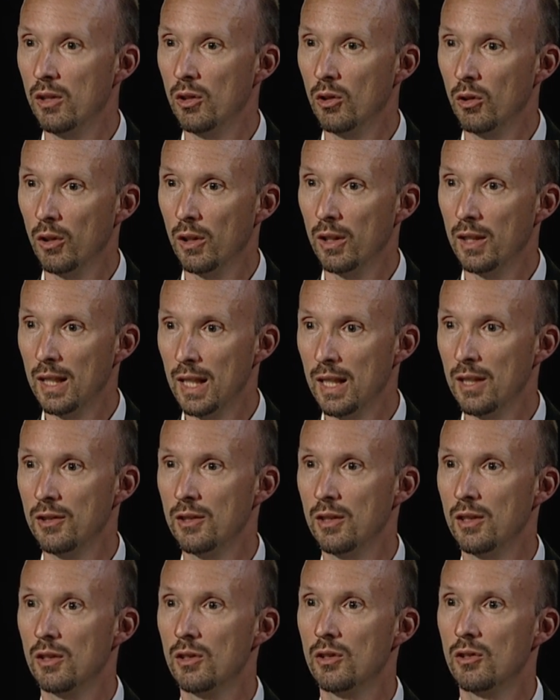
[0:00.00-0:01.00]
in the oil and
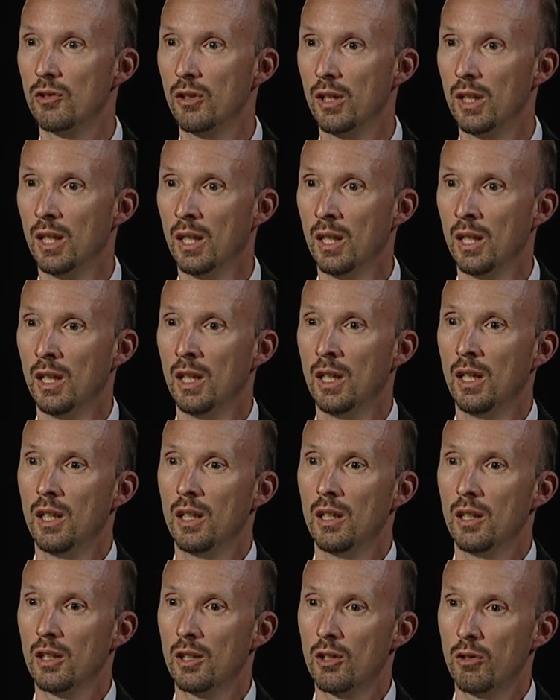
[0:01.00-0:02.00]
gas industry.
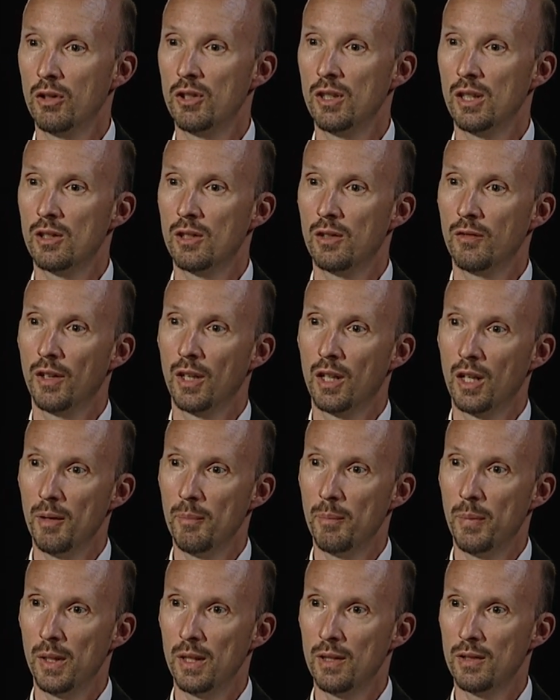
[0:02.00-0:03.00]
Uh, critics of the
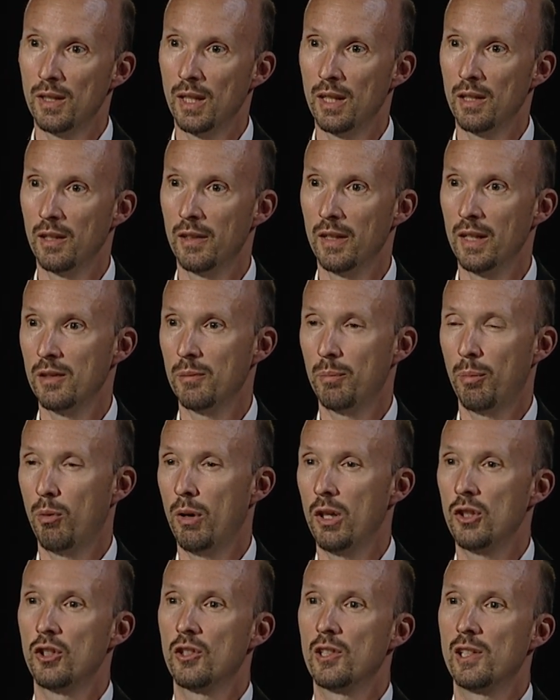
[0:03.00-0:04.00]
company say that there's
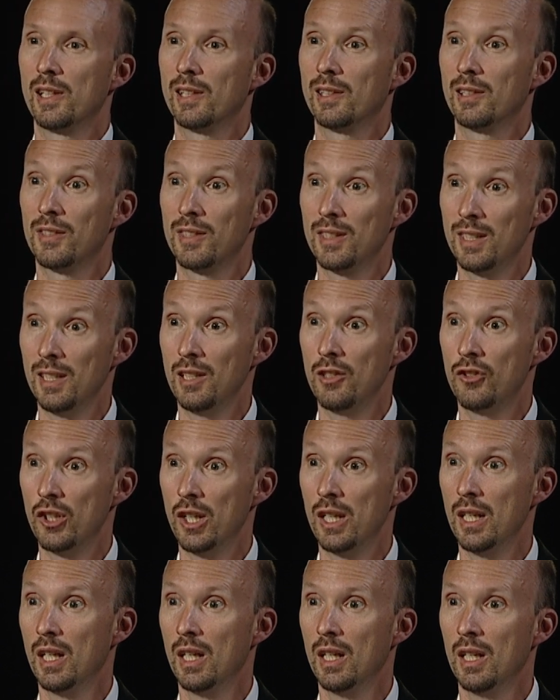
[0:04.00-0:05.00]
precious little
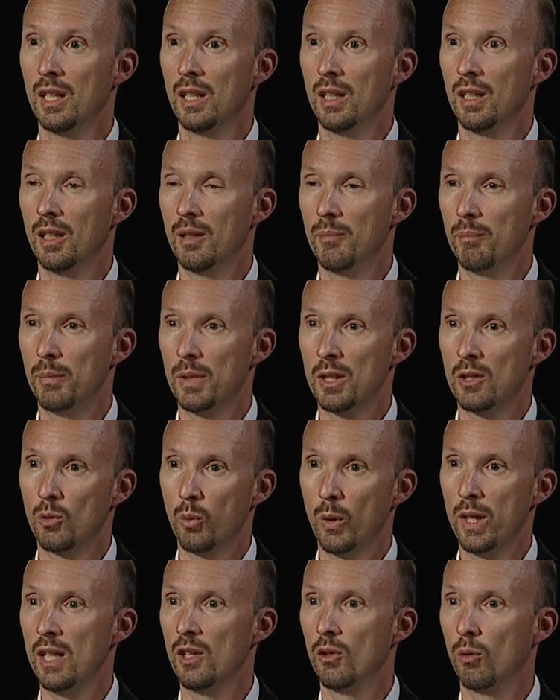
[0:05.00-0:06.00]
synergy um,
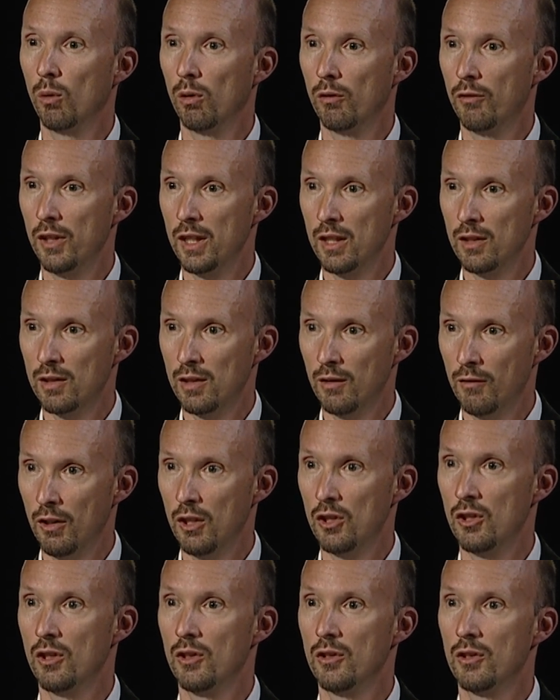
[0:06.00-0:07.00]
between all of these
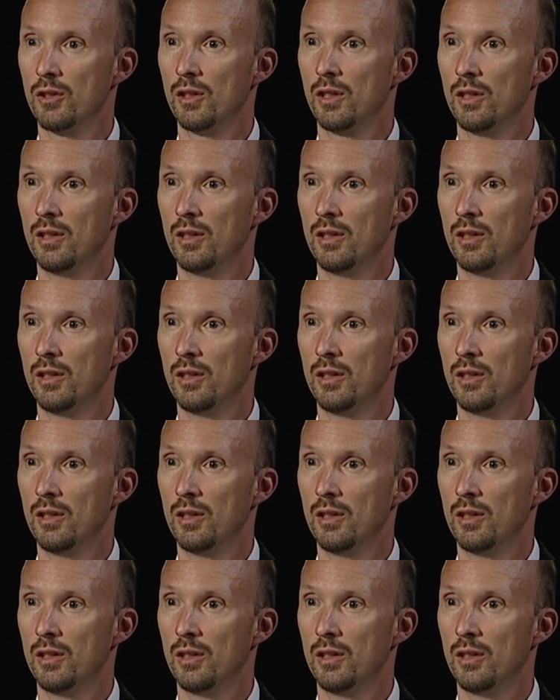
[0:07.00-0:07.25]
divisions